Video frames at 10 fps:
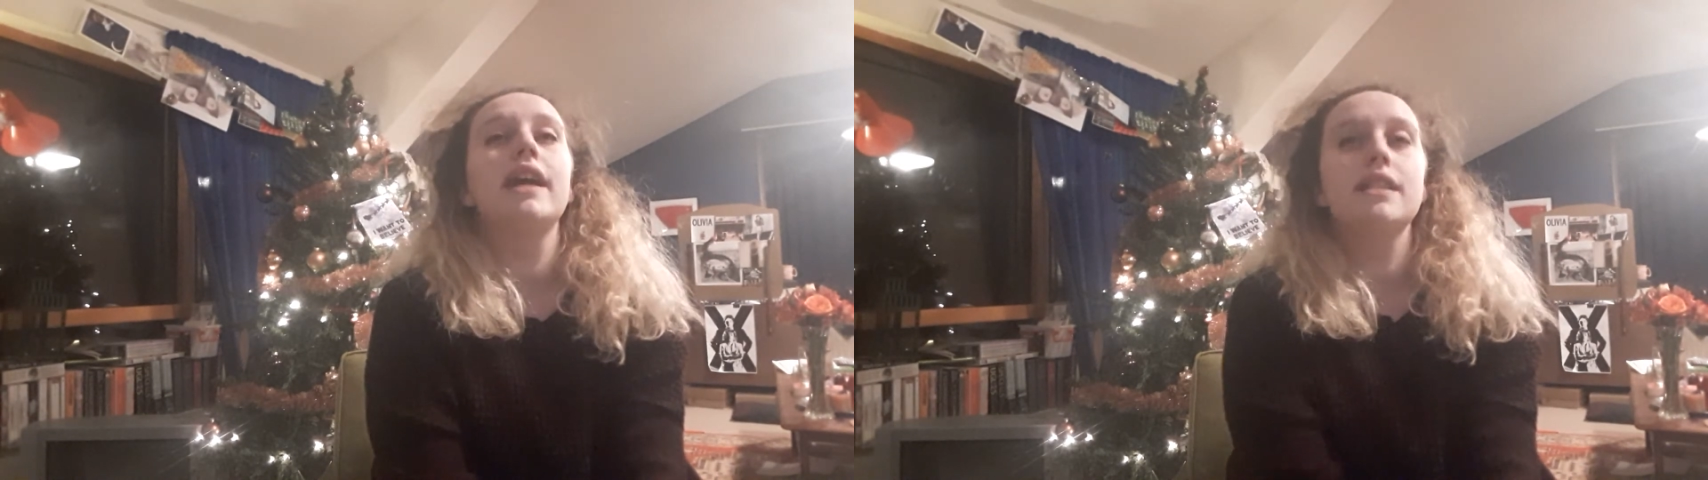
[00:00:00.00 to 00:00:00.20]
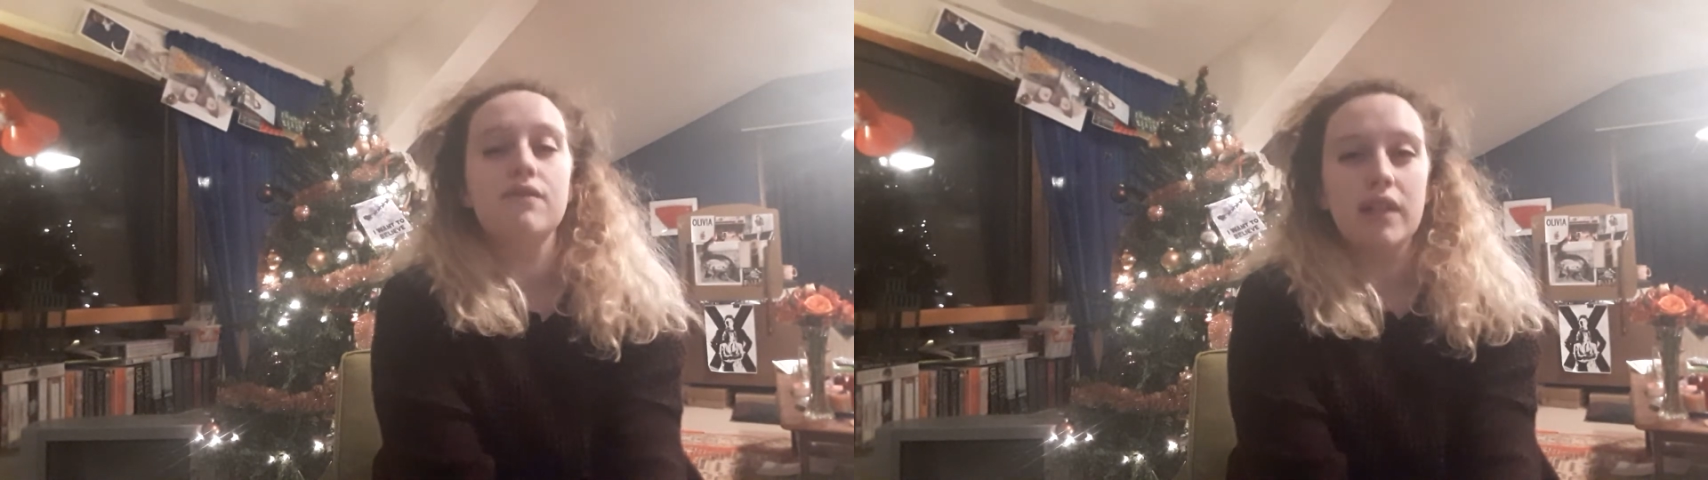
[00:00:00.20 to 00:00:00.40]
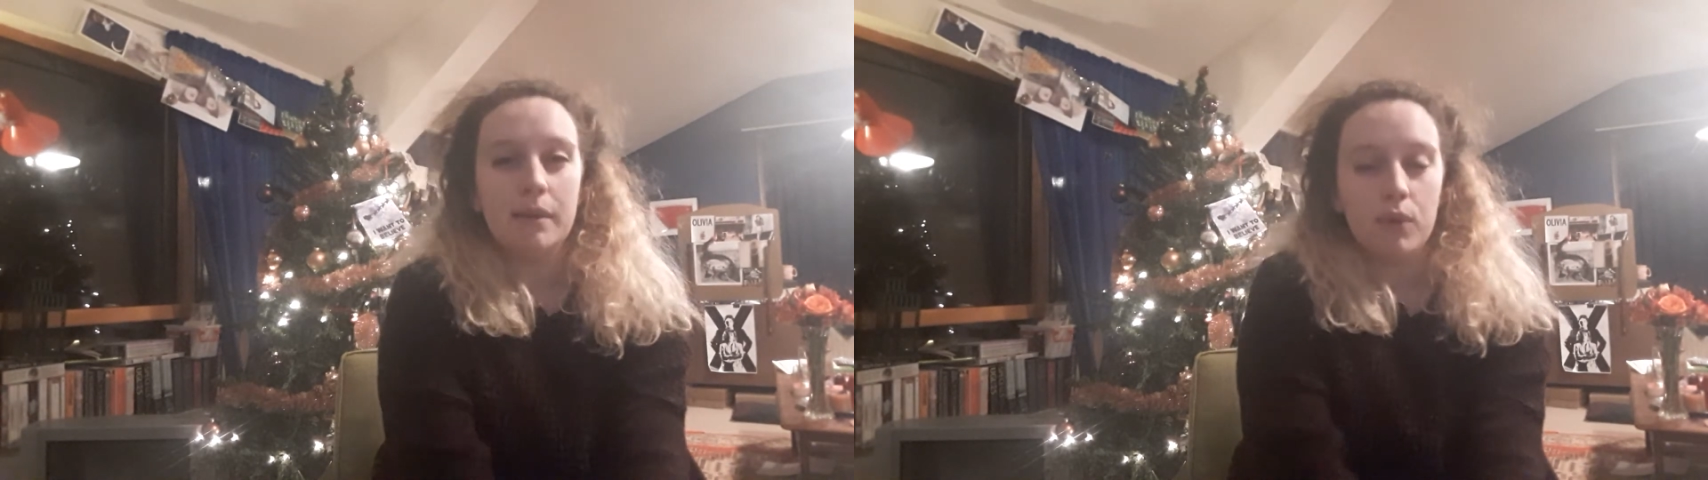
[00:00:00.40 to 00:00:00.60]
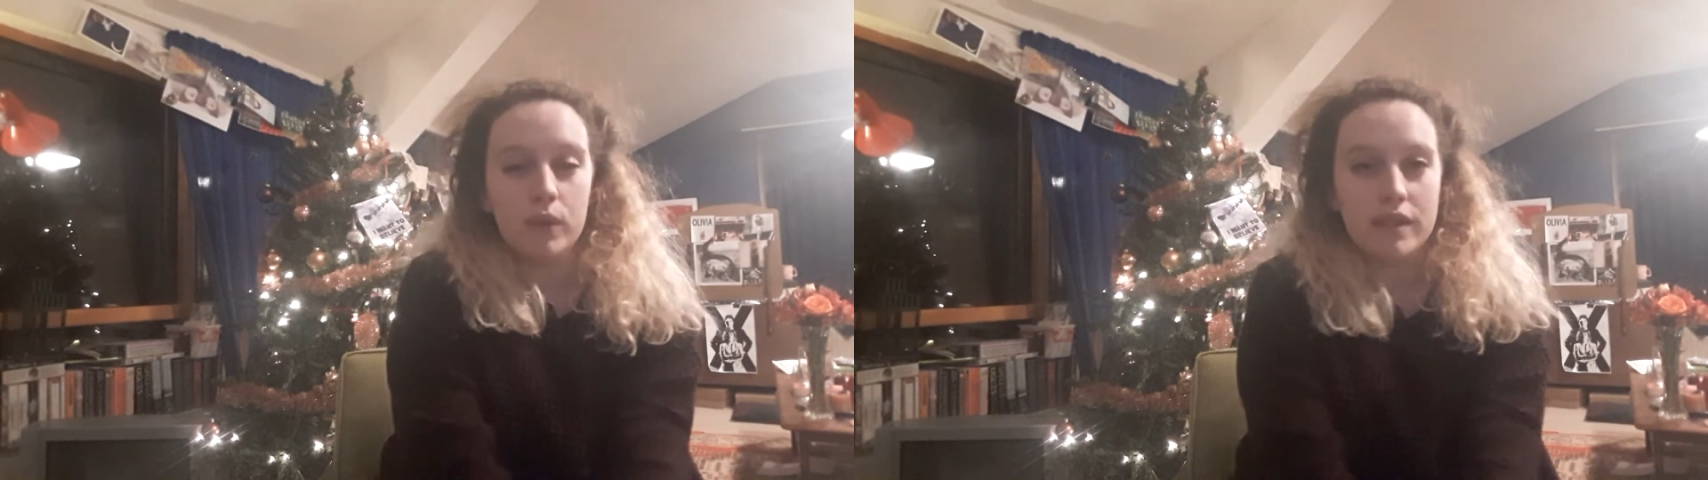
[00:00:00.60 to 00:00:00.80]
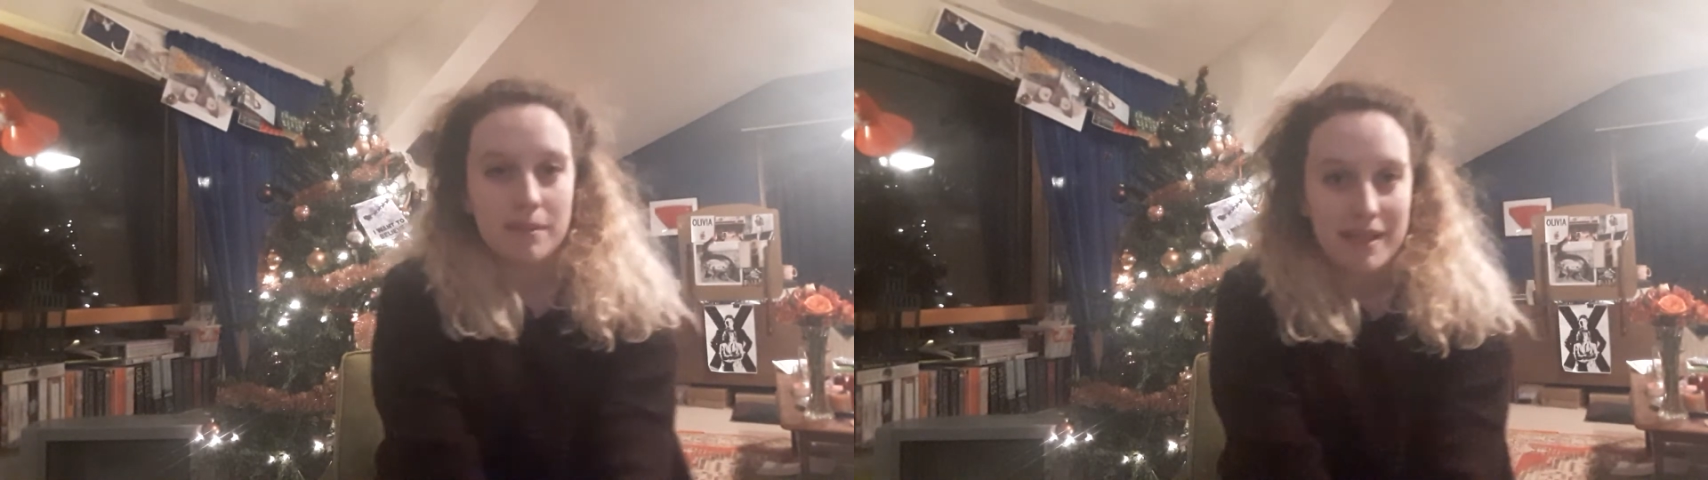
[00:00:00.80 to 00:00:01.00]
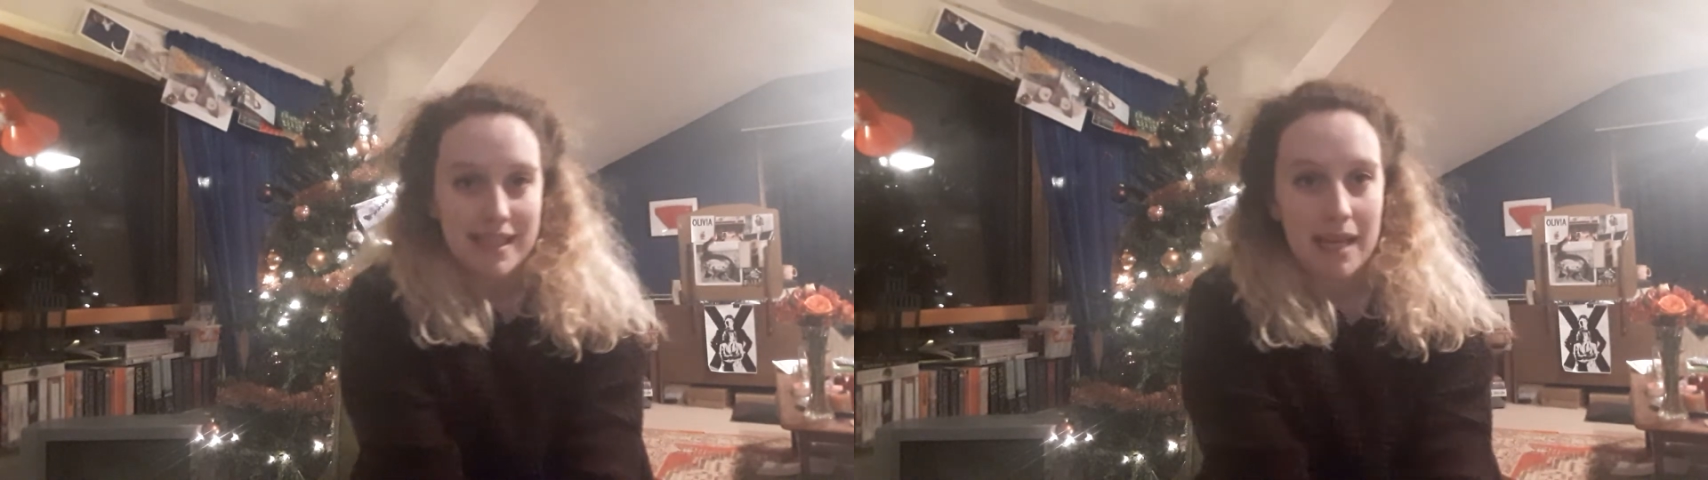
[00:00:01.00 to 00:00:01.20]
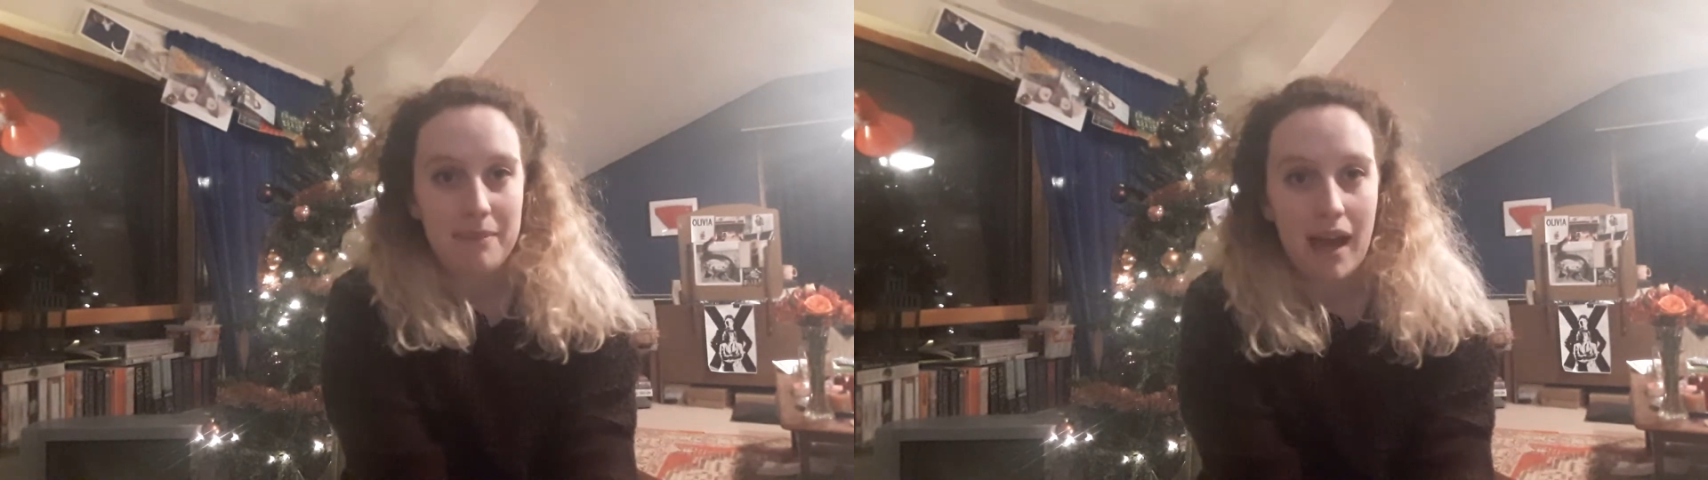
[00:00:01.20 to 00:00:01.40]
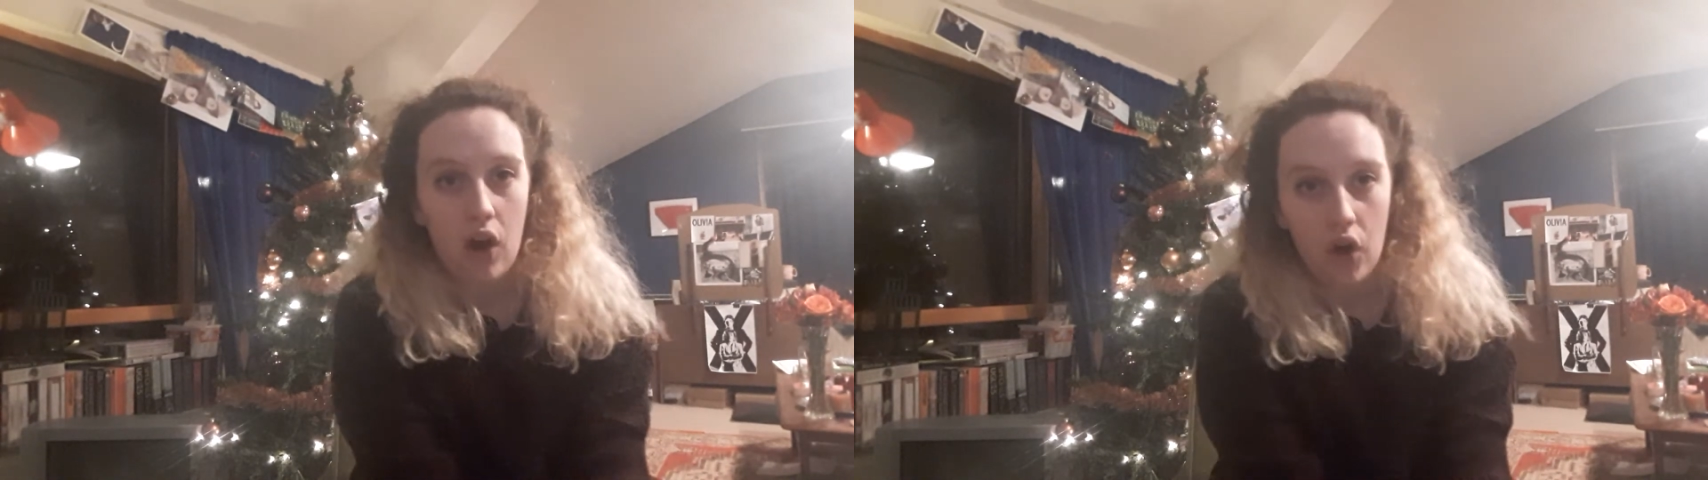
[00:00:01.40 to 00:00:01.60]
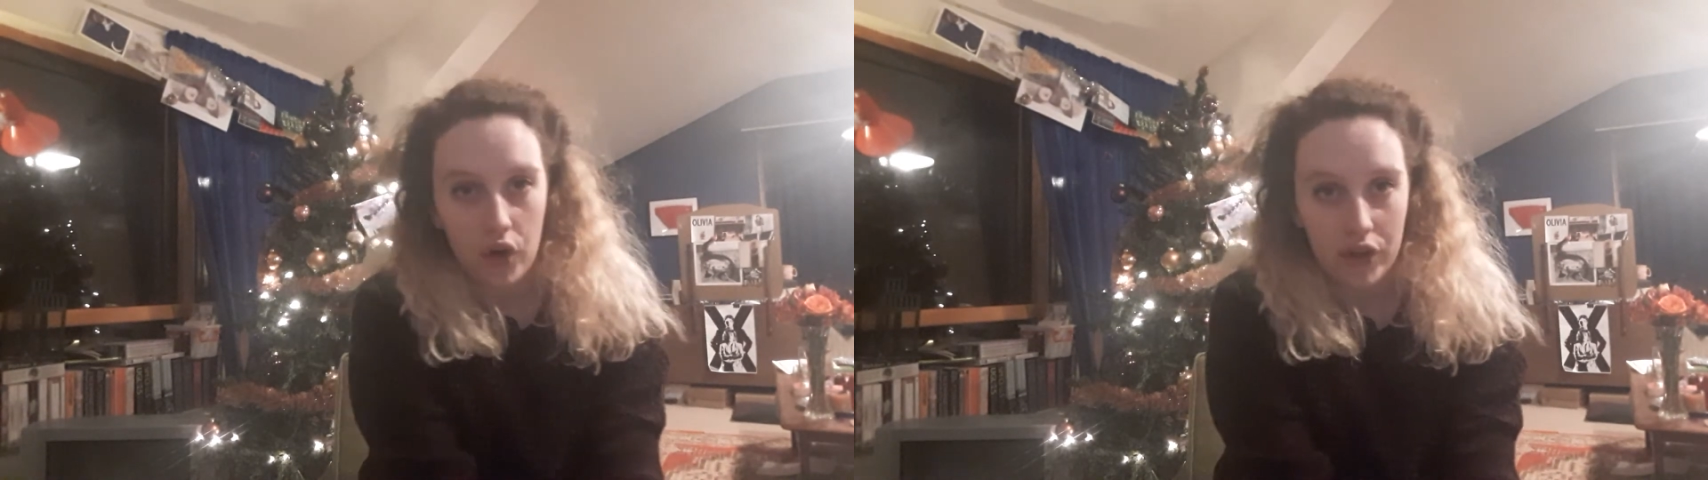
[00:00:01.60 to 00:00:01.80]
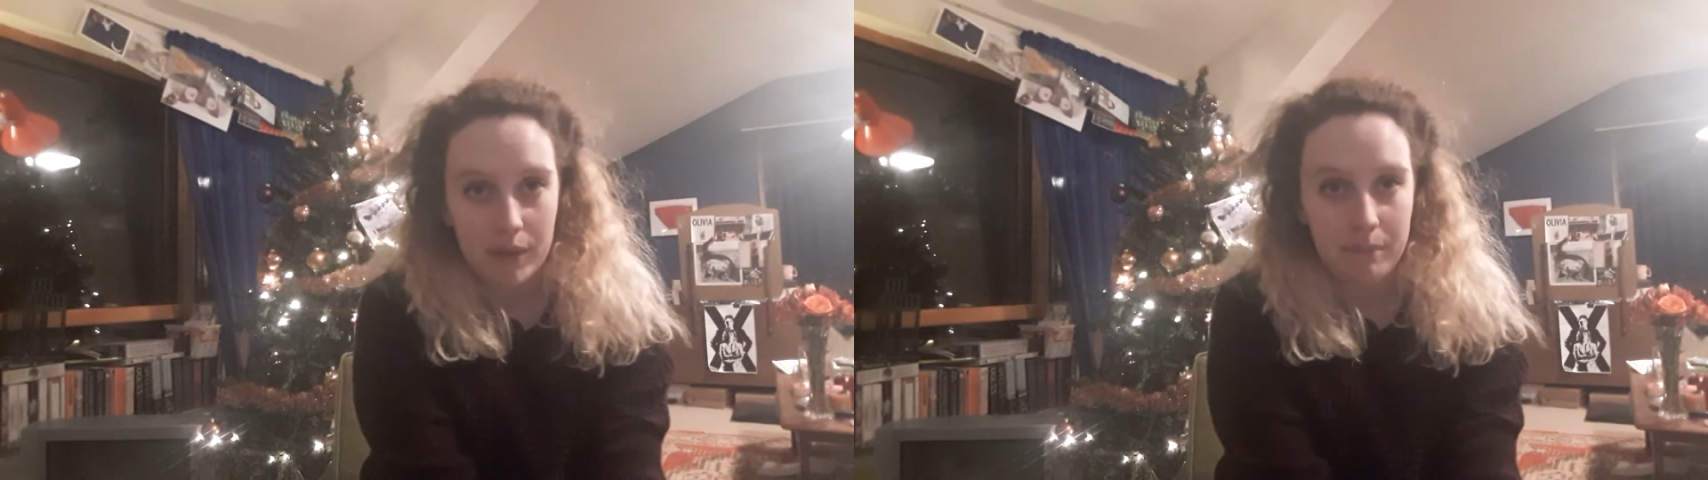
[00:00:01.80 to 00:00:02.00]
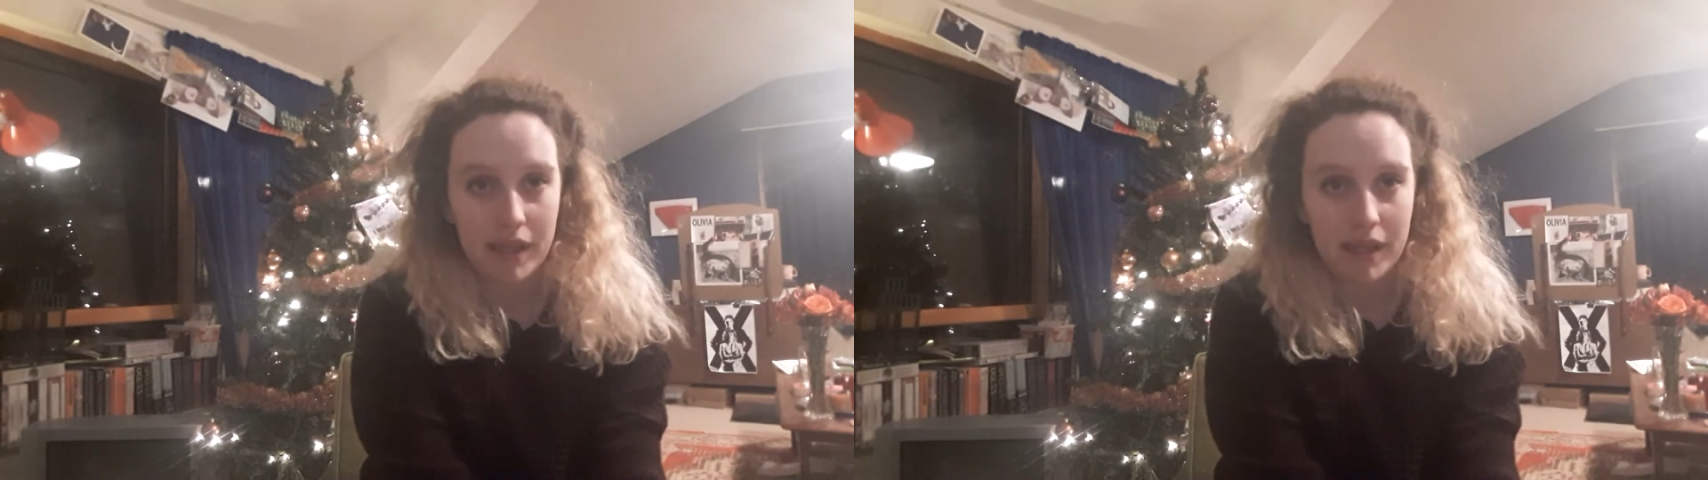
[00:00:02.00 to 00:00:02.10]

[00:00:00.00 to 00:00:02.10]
it's really important to me to keep that on,